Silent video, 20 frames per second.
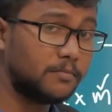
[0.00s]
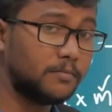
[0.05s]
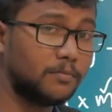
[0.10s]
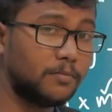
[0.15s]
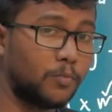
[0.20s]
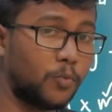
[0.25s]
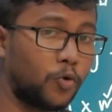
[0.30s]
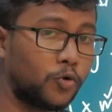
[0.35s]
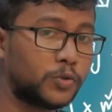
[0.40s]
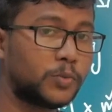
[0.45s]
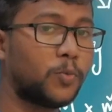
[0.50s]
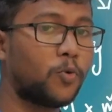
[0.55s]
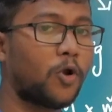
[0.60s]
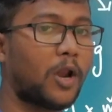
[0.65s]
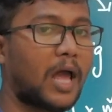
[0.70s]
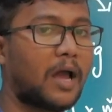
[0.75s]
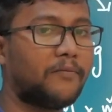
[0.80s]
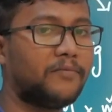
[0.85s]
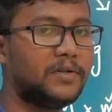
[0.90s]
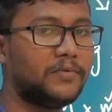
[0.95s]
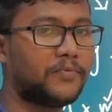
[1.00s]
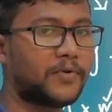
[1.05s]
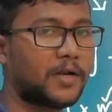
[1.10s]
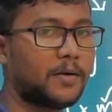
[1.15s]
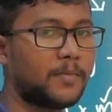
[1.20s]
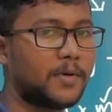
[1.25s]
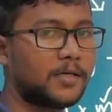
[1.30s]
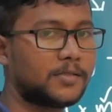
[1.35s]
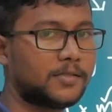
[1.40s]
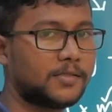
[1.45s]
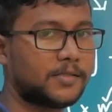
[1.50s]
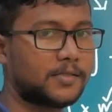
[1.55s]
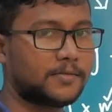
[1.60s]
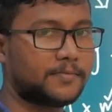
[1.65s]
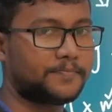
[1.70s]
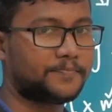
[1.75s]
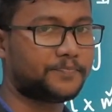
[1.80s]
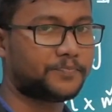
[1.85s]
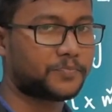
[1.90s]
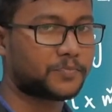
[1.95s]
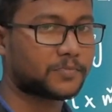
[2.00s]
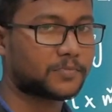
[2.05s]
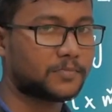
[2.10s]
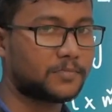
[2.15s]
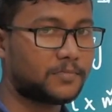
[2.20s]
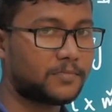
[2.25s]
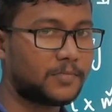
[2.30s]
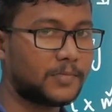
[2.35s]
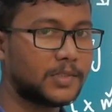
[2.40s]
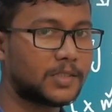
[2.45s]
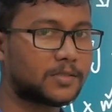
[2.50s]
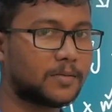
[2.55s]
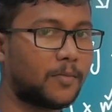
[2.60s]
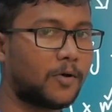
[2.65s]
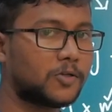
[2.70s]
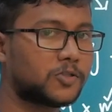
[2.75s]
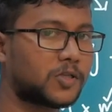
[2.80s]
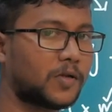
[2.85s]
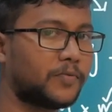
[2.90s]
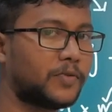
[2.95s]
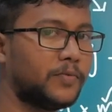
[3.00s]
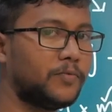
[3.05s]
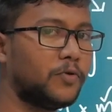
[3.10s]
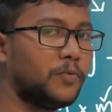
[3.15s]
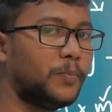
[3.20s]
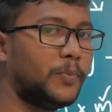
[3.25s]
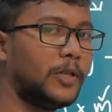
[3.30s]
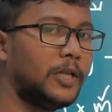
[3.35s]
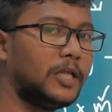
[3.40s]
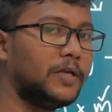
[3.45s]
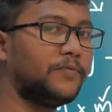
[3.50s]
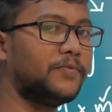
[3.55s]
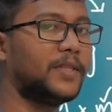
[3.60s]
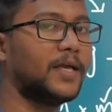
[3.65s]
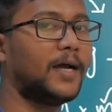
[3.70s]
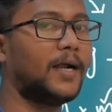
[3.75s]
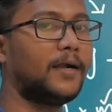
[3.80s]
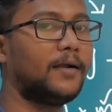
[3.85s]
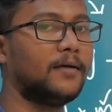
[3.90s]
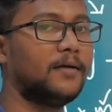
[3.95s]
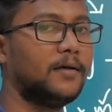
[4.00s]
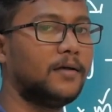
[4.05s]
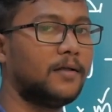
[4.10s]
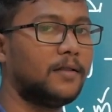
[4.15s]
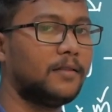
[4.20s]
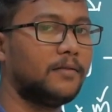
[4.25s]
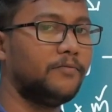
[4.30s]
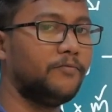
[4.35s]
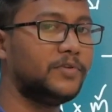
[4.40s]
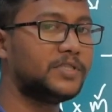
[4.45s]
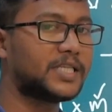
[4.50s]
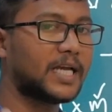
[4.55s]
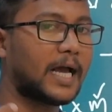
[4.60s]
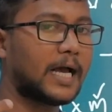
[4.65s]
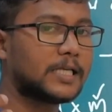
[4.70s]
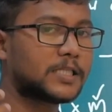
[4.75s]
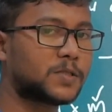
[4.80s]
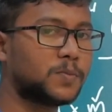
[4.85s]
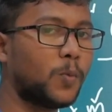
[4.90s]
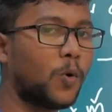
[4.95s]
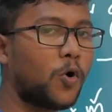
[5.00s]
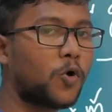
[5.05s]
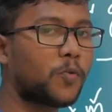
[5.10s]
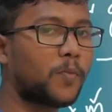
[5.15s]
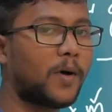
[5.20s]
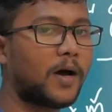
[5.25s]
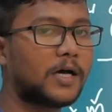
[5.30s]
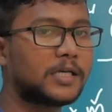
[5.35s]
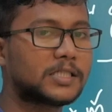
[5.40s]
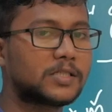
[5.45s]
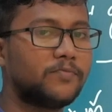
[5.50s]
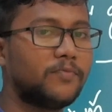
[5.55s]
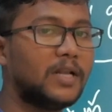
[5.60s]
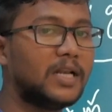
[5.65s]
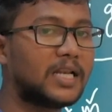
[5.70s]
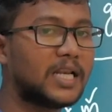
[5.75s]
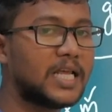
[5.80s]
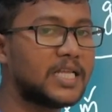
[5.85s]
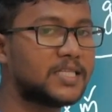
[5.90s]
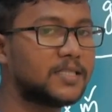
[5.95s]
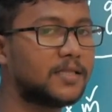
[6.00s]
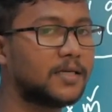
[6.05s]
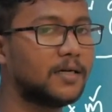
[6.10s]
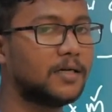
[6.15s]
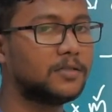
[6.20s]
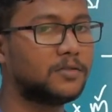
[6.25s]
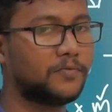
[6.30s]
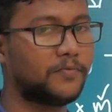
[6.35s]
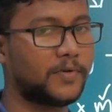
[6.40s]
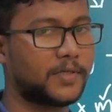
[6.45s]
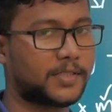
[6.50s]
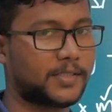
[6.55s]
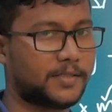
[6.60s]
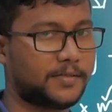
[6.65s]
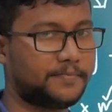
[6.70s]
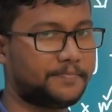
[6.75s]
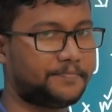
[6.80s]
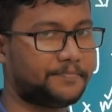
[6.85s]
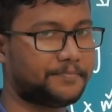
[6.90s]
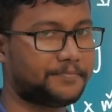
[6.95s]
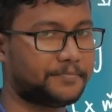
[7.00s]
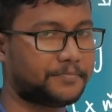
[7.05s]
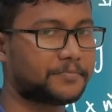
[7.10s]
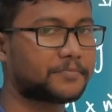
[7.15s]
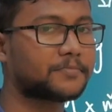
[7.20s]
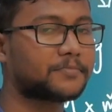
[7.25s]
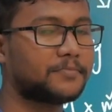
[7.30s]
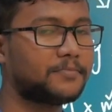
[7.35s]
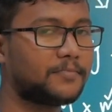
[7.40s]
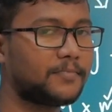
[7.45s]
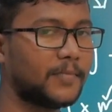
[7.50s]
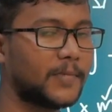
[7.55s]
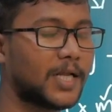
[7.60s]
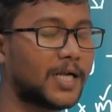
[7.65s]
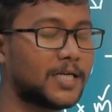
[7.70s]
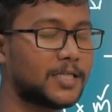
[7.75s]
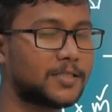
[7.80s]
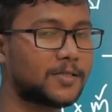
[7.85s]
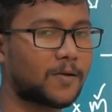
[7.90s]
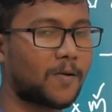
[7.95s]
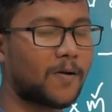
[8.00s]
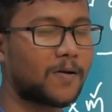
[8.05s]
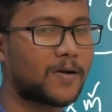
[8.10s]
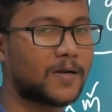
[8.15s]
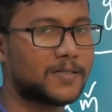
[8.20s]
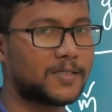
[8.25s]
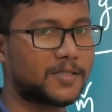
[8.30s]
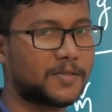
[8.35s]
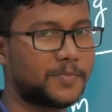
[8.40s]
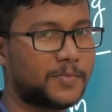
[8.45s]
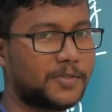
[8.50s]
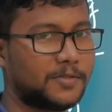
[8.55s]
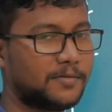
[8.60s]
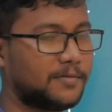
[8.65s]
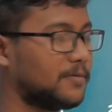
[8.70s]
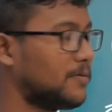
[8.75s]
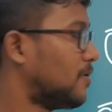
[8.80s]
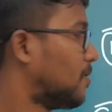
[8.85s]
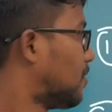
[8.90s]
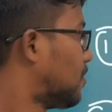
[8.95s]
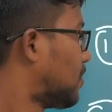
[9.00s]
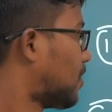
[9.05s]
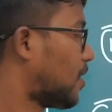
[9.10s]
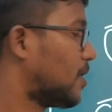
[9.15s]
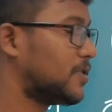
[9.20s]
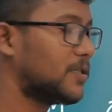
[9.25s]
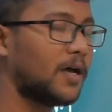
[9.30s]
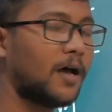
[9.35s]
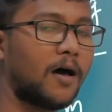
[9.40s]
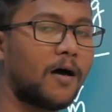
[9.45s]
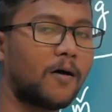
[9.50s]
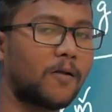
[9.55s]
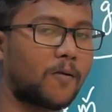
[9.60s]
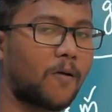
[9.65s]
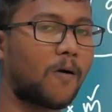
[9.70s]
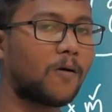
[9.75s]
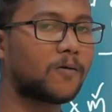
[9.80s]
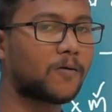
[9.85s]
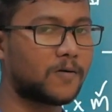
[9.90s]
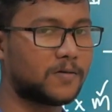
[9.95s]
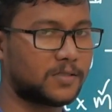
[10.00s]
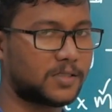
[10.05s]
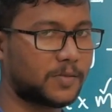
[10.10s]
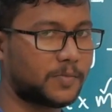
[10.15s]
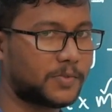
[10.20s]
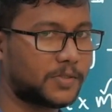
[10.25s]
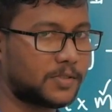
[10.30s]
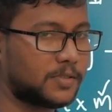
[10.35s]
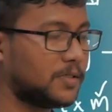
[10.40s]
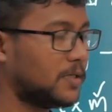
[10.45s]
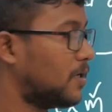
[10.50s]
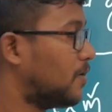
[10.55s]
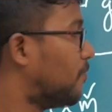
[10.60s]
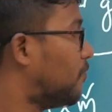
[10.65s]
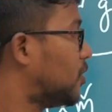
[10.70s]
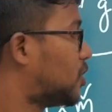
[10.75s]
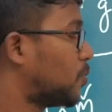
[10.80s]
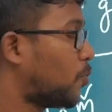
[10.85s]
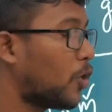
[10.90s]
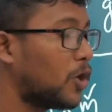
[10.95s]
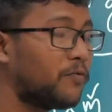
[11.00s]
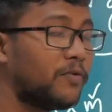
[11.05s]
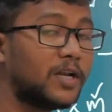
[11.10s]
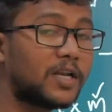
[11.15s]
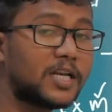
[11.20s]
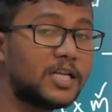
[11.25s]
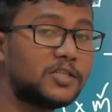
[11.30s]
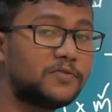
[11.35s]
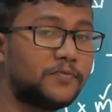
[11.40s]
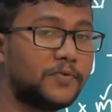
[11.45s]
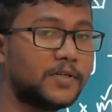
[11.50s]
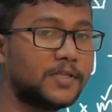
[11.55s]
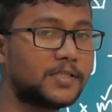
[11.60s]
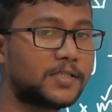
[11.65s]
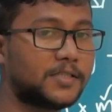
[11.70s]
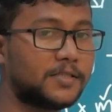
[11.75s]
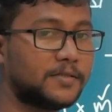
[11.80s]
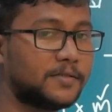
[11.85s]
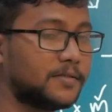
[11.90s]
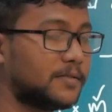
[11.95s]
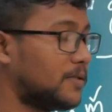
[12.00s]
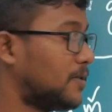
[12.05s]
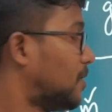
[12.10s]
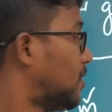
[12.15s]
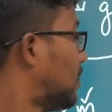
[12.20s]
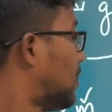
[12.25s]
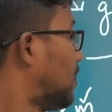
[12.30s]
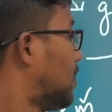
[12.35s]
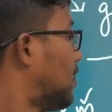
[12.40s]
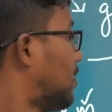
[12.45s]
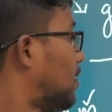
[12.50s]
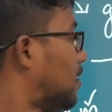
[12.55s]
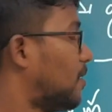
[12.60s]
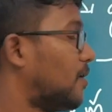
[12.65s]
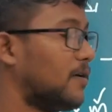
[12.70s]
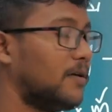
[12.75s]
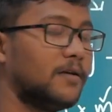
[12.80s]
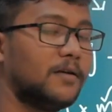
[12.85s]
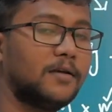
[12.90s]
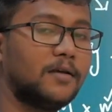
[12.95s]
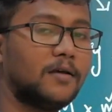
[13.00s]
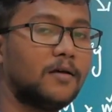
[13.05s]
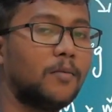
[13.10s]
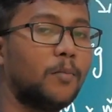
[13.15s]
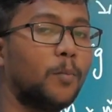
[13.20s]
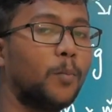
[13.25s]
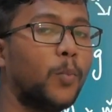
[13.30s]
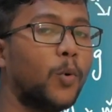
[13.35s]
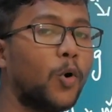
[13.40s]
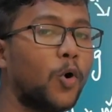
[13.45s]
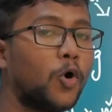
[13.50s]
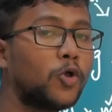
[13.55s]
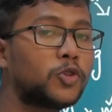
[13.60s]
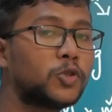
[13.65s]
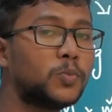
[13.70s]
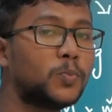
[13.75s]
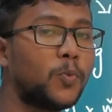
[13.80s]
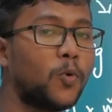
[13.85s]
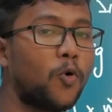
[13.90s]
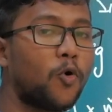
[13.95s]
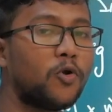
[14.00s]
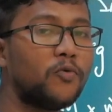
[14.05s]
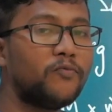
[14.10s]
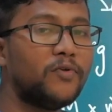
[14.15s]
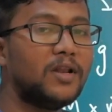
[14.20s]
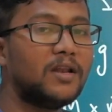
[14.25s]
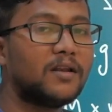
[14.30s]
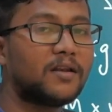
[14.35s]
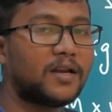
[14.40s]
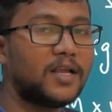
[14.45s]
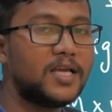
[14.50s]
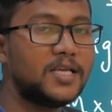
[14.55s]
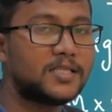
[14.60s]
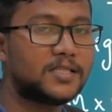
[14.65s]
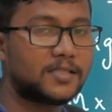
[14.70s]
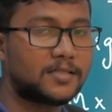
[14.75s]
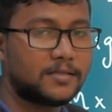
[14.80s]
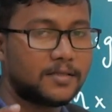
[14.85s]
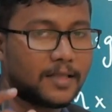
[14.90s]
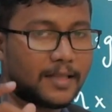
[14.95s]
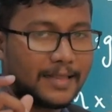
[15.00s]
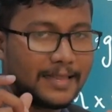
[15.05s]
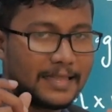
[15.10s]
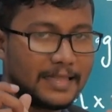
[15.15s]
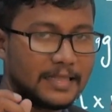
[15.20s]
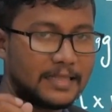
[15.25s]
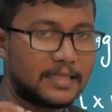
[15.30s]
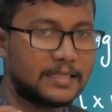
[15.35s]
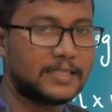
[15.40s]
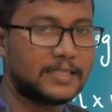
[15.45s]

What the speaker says: Both balls have different masses. So most of them you believe that which has more mass will reach the earth first. That is a wrong concept. That is a wrong concept. Which ball will reach first? Both ball will reach the